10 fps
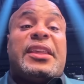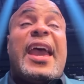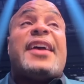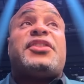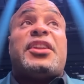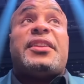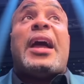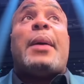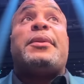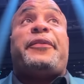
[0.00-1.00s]
cashed in in
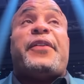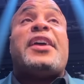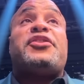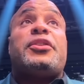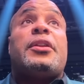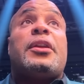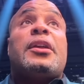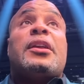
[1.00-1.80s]
dominant fashion.